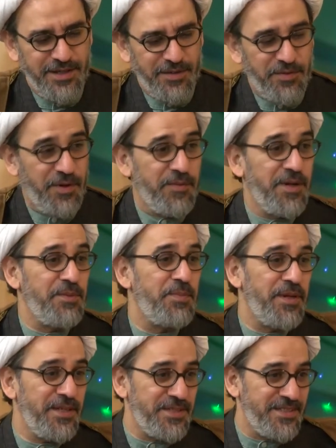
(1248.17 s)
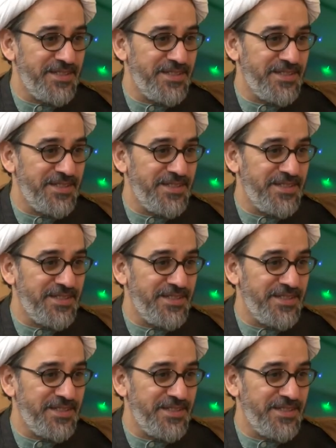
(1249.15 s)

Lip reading: We are very pleased